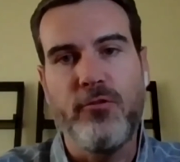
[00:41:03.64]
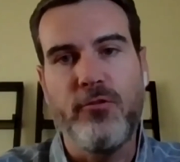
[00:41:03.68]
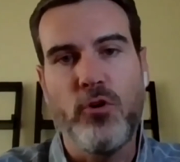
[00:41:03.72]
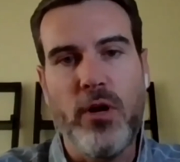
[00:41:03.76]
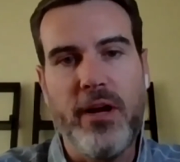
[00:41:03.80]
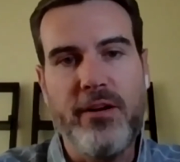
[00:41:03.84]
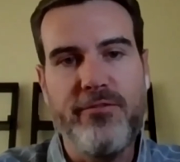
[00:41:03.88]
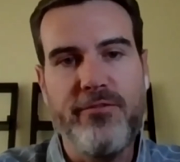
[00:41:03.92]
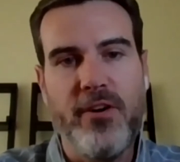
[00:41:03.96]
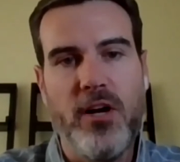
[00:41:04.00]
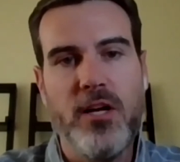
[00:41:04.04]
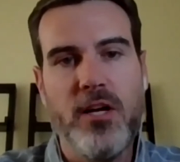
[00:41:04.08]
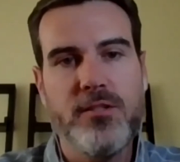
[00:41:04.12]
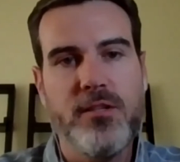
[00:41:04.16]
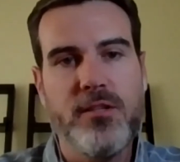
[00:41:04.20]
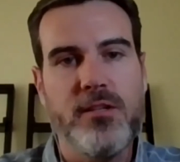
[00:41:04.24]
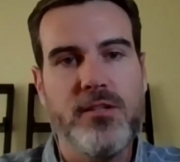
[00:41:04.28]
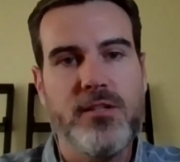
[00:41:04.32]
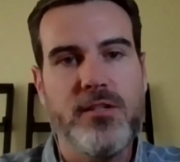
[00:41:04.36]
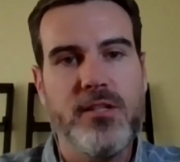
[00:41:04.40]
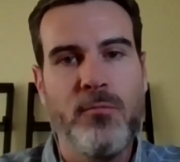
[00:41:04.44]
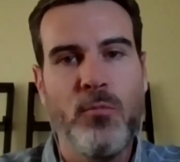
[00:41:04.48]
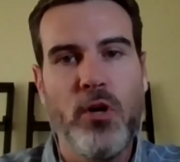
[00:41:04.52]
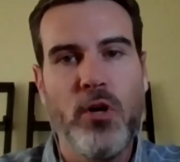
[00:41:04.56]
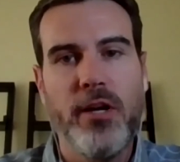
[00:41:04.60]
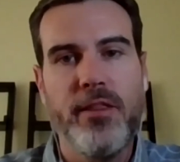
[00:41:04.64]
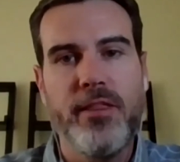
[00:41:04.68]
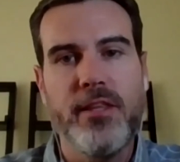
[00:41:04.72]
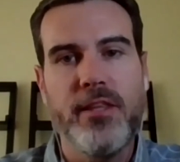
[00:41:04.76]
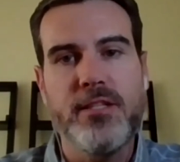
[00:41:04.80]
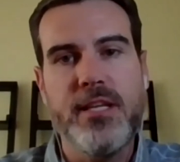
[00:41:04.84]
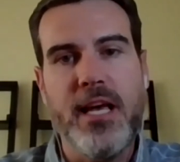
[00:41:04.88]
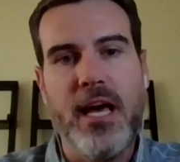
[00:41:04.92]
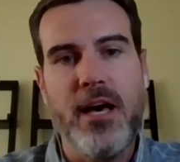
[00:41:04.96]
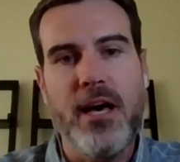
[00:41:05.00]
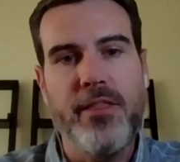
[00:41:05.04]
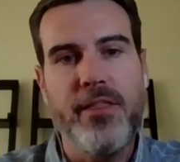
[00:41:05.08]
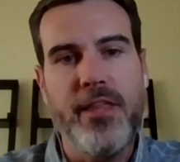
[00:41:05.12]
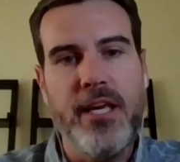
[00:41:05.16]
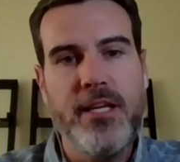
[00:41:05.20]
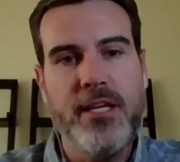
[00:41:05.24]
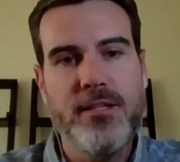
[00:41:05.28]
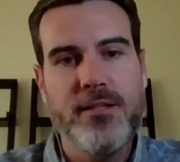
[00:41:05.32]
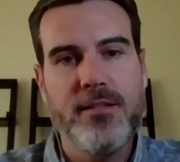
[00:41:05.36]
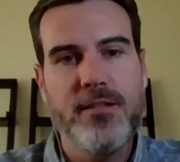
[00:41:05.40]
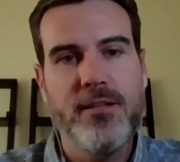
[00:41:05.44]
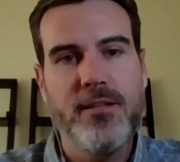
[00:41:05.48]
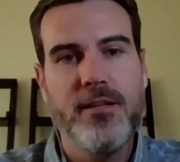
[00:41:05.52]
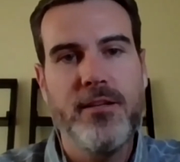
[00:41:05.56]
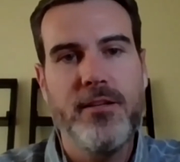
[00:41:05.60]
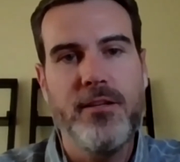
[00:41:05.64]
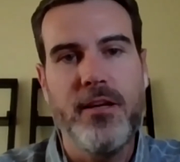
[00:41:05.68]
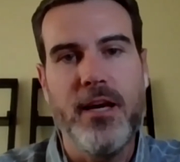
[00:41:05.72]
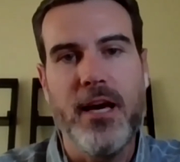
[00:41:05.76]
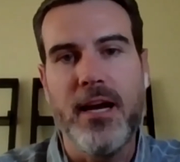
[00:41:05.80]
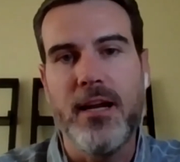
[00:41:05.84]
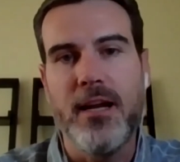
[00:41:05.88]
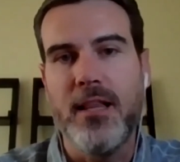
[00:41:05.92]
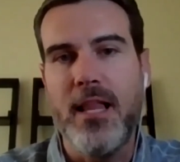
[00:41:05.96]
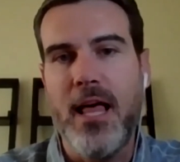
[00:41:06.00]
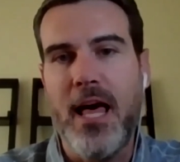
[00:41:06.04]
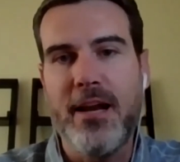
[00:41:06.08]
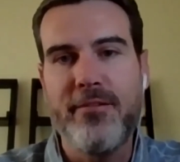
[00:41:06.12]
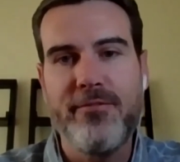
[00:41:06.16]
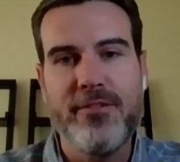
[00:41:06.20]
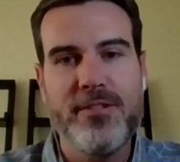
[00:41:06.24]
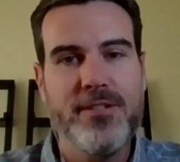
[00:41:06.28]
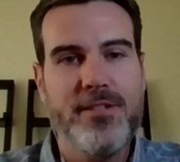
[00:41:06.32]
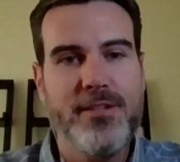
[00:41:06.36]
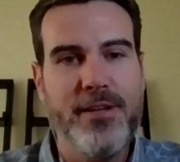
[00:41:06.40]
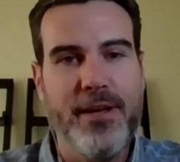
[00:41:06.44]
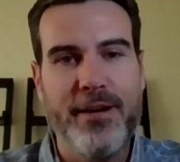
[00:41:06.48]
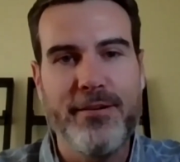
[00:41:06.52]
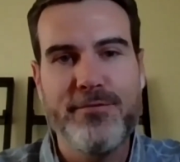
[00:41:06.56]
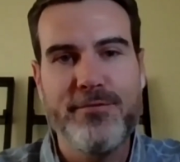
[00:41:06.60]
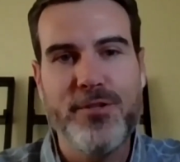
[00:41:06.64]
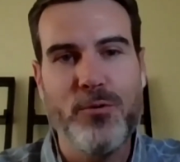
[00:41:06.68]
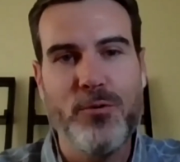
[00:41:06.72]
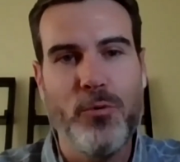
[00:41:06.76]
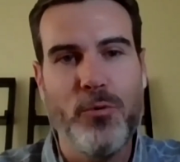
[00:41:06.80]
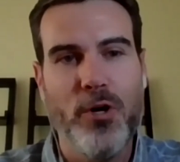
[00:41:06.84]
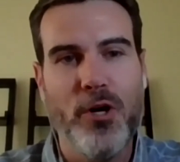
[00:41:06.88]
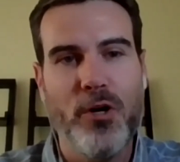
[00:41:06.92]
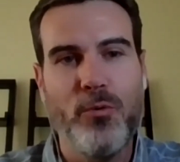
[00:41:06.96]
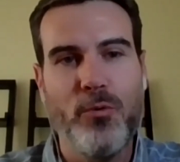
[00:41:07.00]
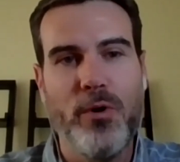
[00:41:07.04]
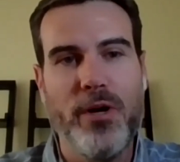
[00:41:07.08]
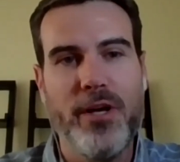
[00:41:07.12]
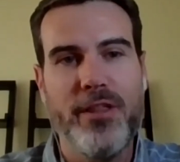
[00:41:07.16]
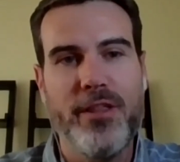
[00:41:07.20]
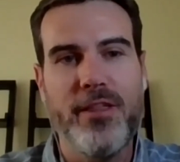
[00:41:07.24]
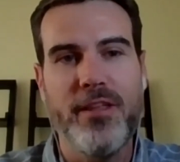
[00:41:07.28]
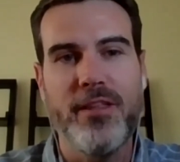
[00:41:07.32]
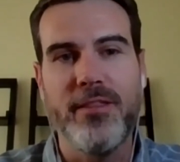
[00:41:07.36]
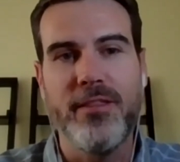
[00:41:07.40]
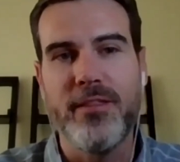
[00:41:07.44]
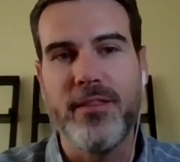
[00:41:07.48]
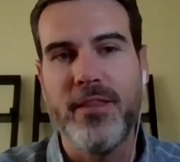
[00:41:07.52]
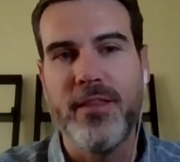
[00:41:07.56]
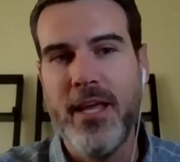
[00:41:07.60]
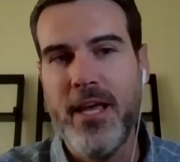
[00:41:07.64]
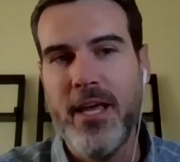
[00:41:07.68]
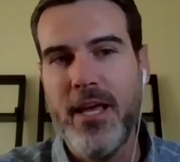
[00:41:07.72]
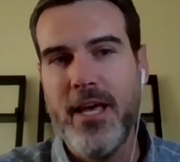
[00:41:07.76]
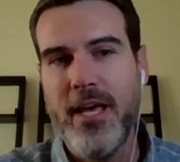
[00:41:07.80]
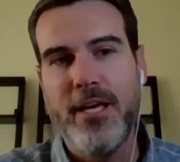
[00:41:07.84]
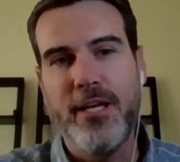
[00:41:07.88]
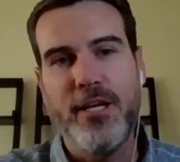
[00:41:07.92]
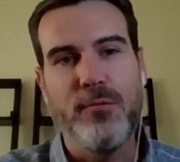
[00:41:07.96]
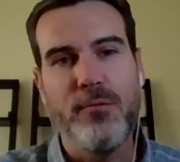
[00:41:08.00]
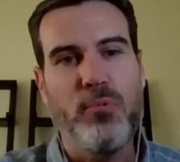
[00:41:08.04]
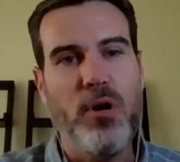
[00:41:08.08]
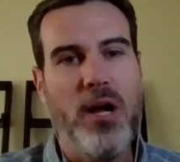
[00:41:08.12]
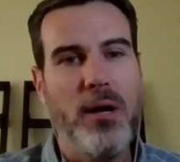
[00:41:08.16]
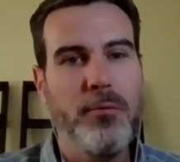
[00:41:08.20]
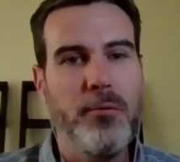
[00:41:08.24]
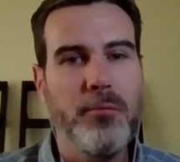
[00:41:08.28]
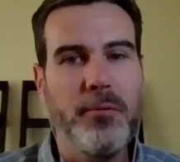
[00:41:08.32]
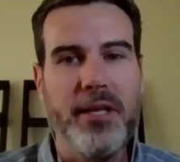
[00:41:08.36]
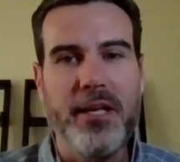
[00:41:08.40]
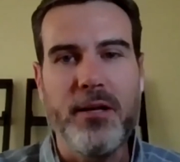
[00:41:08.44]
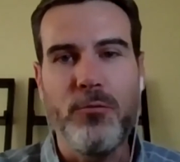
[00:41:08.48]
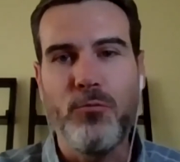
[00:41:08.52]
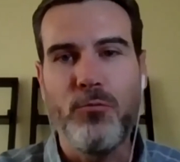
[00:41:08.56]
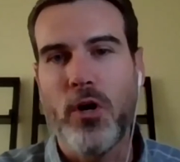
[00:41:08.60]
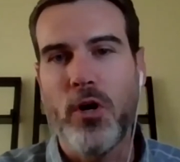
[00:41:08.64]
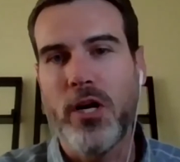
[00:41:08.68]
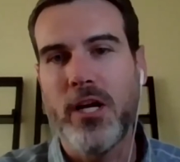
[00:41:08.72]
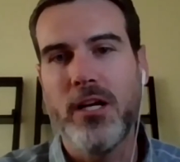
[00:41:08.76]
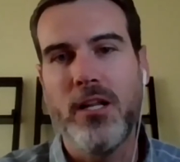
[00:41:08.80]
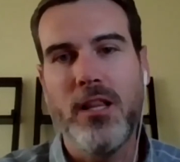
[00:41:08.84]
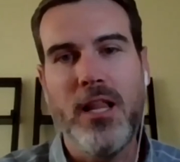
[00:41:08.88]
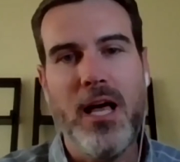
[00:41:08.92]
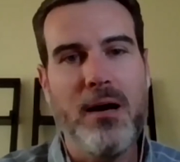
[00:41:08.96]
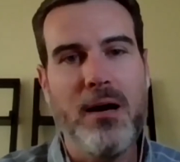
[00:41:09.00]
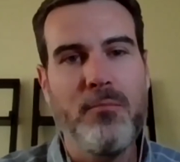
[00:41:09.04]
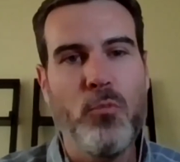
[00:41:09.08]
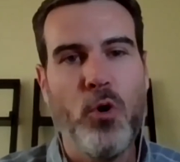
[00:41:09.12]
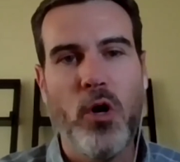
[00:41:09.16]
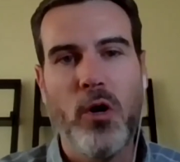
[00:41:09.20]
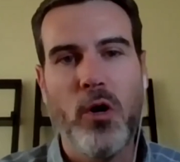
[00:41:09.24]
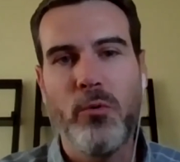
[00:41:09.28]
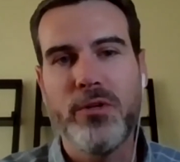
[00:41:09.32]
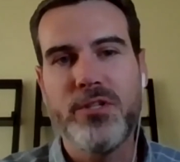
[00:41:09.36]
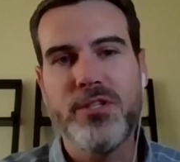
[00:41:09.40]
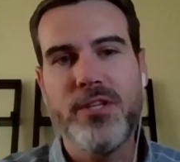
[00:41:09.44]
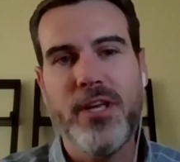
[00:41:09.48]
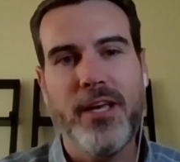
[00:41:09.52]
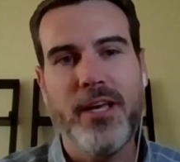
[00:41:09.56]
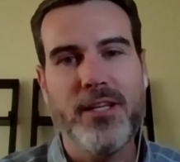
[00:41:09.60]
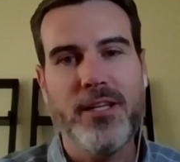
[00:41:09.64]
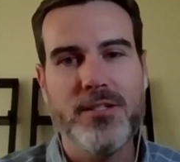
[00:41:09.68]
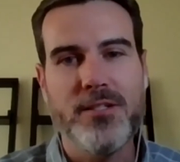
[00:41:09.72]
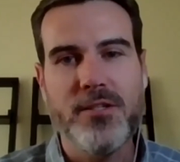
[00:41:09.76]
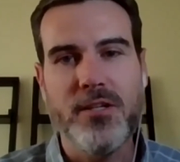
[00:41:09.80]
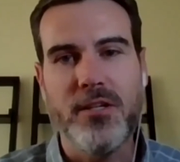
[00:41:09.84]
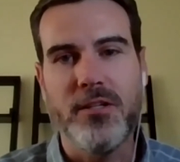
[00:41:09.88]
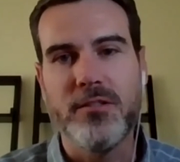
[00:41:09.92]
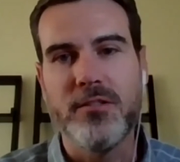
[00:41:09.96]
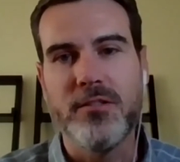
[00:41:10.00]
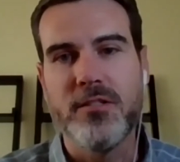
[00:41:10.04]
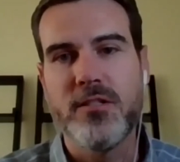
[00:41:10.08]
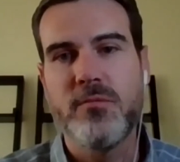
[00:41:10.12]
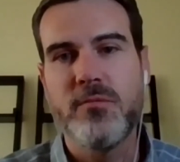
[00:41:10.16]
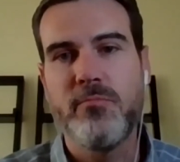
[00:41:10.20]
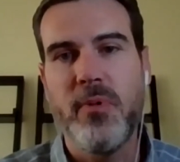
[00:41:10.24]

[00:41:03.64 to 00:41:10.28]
Great Falls is somewhere in the Southeast, you got a lot of incentives to work with, and you're probably working a lot more with site consultants.